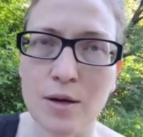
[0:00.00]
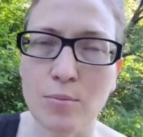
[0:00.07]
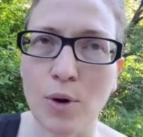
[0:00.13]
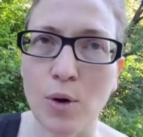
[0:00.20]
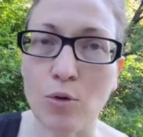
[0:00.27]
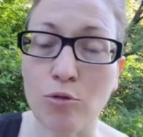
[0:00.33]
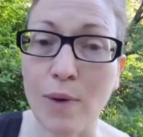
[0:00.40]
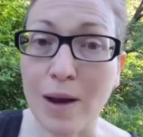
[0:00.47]

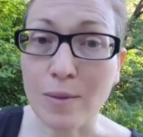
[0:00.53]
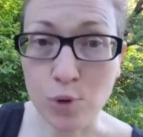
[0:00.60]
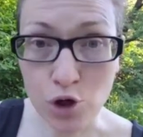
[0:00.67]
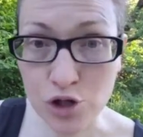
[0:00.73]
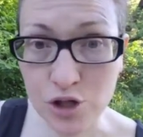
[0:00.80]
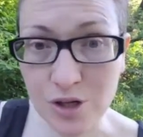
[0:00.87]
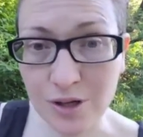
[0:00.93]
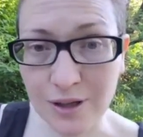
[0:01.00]
in both my
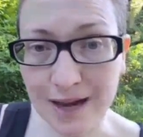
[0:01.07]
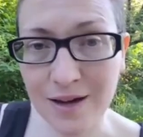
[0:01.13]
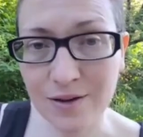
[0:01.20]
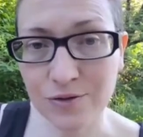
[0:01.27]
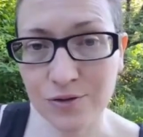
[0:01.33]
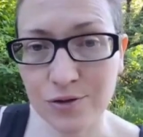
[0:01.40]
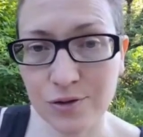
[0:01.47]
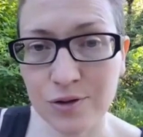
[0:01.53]
personal
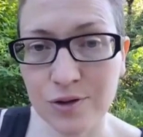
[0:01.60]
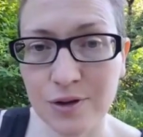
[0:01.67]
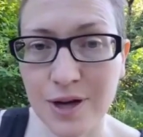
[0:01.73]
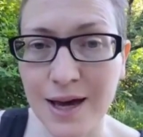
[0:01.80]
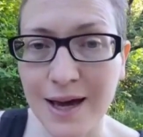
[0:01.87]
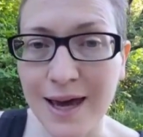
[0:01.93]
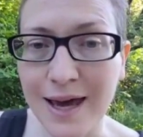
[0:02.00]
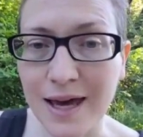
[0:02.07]
life
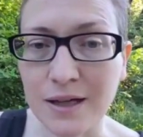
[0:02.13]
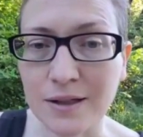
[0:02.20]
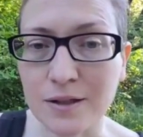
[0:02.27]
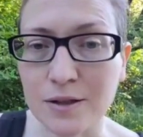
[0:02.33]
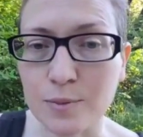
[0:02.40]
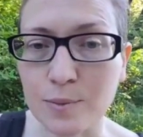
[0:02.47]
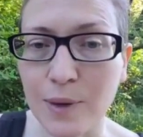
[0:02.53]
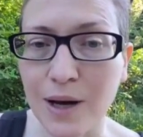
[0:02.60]

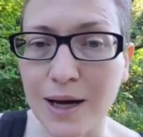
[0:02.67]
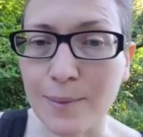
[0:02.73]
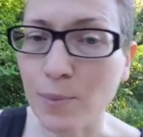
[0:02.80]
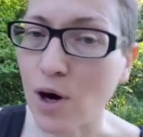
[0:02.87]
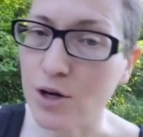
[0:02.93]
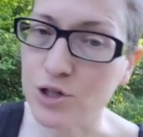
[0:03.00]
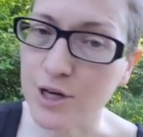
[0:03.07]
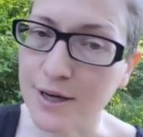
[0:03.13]
and my
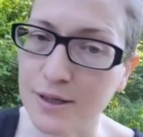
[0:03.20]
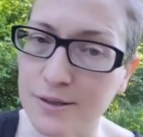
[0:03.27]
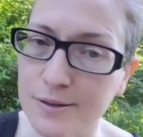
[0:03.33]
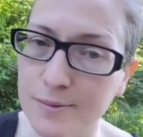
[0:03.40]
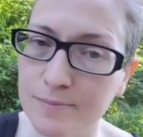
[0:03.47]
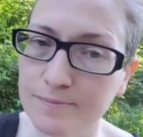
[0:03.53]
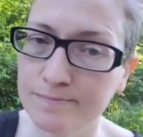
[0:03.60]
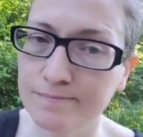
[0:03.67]

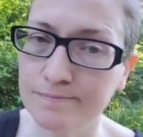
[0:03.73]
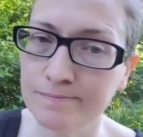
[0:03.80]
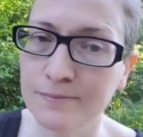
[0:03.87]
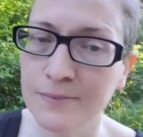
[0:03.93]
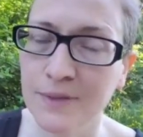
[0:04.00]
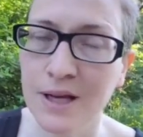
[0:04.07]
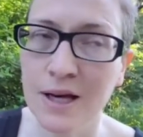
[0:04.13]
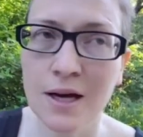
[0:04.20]
projects.
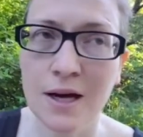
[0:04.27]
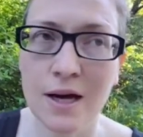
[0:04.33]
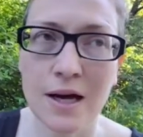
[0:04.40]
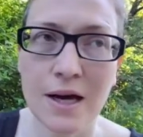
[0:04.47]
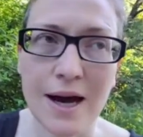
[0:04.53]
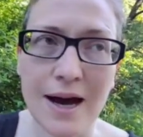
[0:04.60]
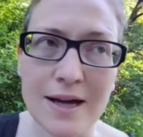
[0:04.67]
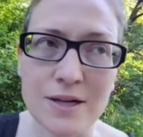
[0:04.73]

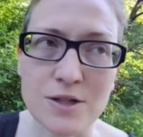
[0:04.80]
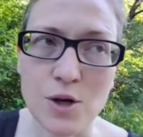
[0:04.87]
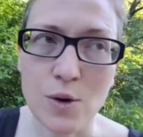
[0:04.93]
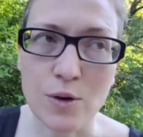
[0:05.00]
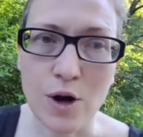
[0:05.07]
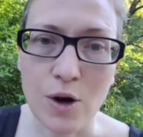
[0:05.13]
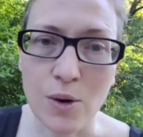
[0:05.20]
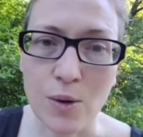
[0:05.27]
I
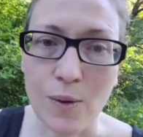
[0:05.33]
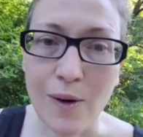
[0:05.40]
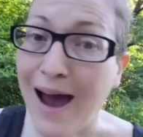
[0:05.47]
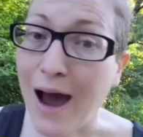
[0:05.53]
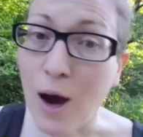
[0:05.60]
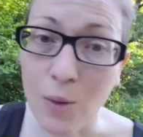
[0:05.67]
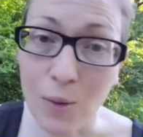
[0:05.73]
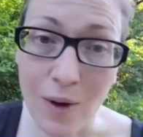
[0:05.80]
don't know
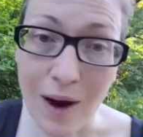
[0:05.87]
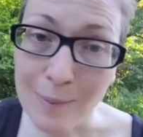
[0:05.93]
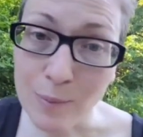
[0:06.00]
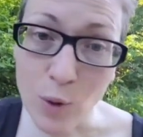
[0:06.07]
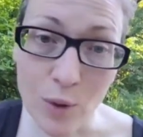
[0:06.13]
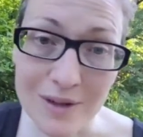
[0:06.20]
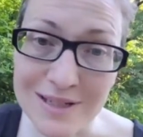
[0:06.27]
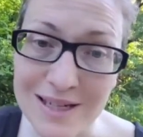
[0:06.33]
how
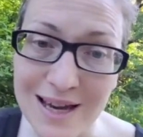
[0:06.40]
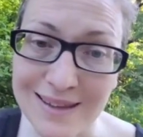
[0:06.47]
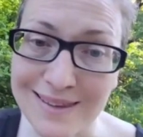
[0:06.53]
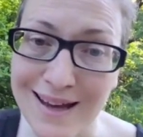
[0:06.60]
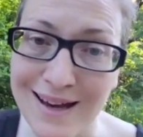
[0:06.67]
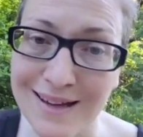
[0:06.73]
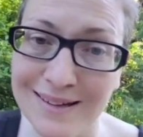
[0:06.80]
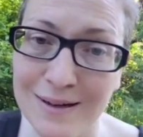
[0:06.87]
I'm going to
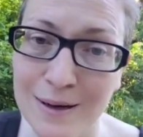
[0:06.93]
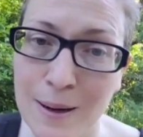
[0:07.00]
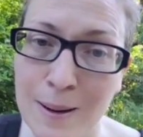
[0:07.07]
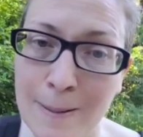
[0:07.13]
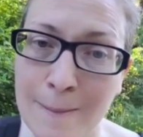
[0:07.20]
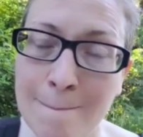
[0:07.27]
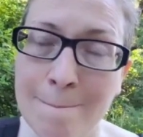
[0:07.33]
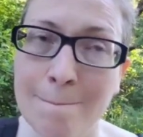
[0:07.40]
get that,
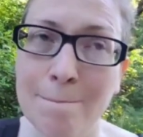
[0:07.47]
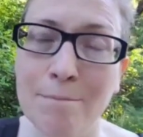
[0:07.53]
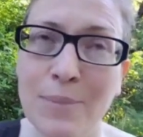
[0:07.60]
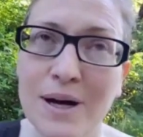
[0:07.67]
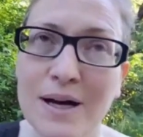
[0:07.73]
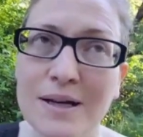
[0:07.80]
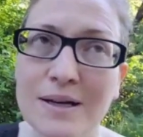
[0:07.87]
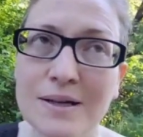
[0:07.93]

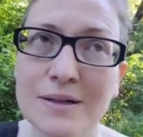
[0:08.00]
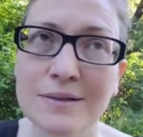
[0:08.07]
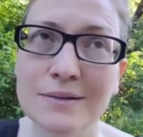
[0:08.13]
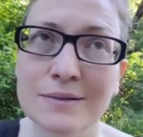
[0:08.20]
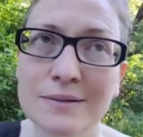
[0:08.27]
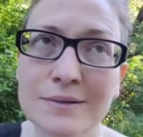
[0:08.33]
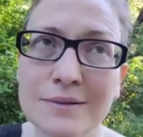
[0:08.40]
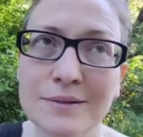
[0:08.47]
but
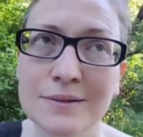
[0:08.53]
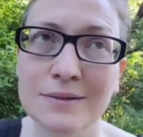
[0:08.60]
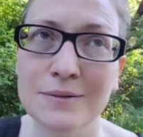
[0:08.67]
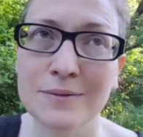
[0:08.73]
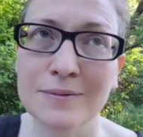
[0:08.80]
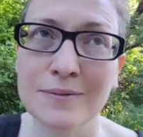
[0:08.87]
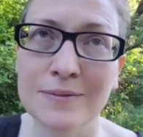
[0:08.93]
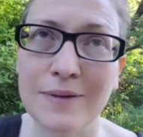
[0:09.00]

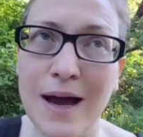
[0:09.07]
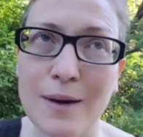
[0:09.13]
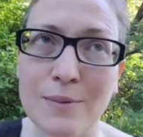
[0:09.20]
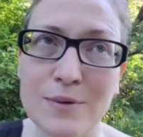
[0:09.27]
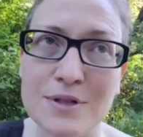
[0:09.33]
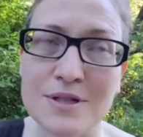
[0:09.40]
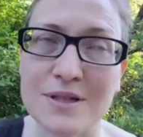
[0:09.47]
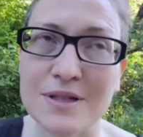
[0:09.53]

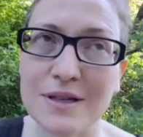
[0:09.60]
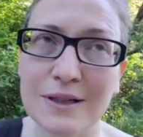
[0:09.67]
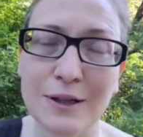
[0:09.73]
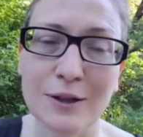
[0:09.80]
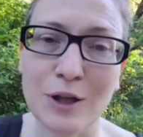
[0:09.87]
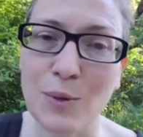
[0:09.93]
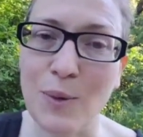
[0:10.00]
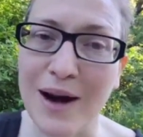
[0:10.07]
I was
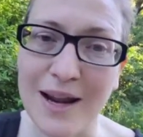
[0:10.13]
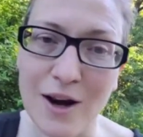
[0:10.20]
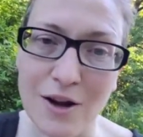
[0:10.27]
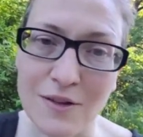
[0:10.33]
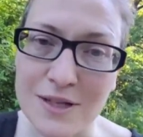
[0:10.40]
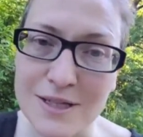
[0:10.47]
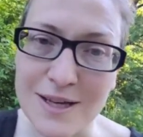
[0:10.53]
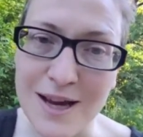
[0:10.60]
clearly
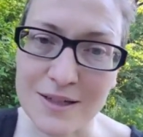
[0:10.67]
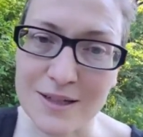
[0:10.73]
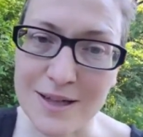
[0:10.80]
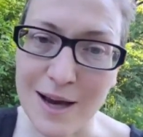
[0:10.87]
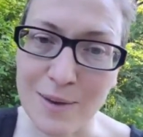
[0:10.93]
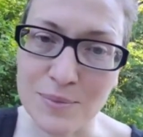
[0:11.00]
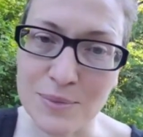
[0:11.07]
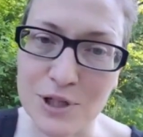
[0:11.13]
waiting on this
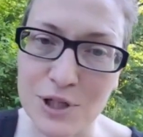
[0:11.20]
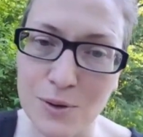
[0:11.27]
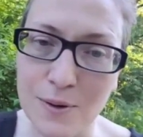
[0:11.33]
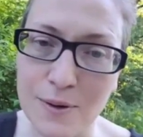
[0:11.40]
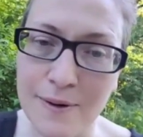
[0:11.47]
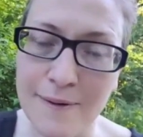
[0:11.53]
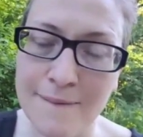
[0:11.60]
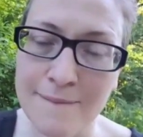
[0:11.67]
next step
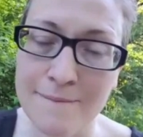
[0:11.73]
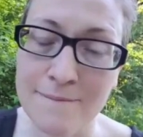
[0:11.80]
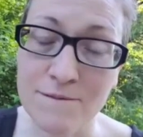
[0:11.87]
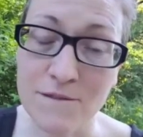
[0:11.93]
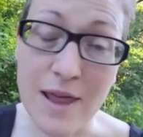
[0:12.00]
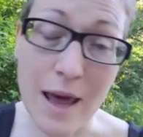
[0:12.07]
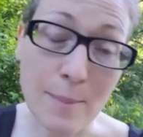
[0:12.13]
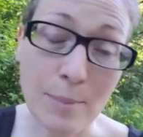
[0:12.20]
to
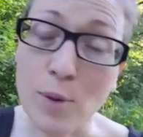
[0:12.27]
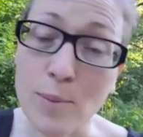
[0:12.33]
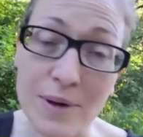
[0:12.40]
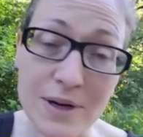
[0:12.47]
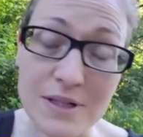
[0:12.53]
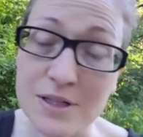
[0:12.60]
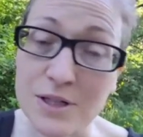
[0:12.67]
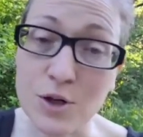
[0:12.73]

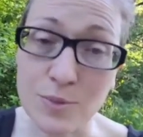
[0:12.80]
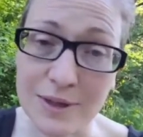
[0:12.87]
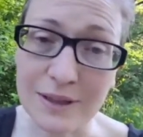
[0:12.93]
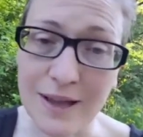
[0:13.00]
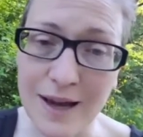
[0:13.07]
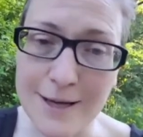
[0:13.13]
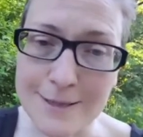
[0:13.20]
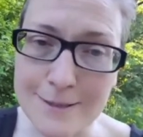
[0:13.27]

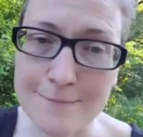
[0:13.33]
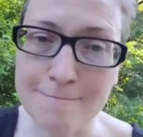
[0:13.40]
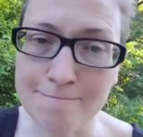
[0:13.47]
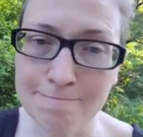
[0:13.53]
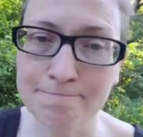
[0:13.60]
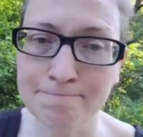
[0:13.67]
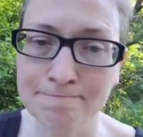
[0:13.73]
realize